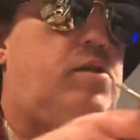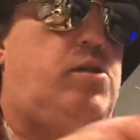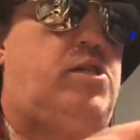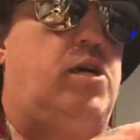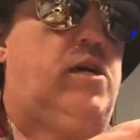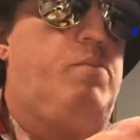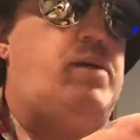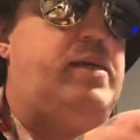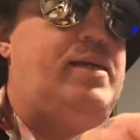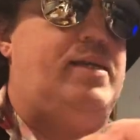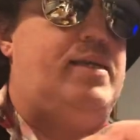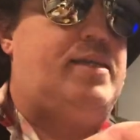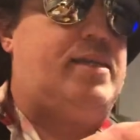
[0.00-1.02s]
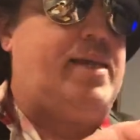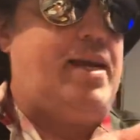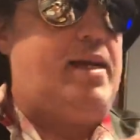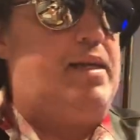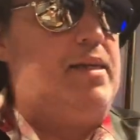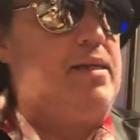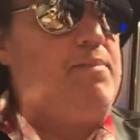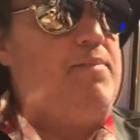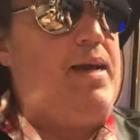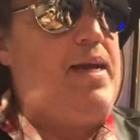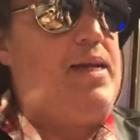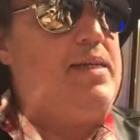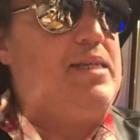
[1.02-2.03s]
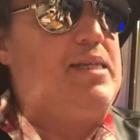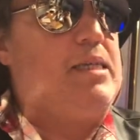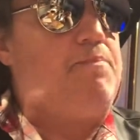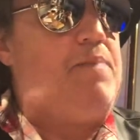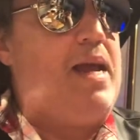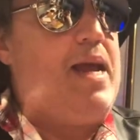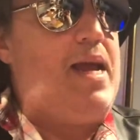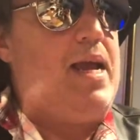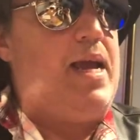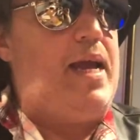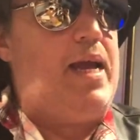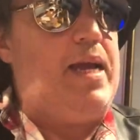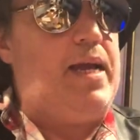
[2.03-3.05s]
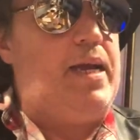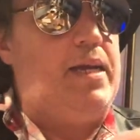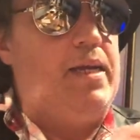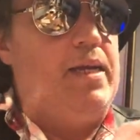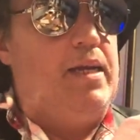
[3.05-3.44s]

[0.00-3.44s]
German stainless made in Spain.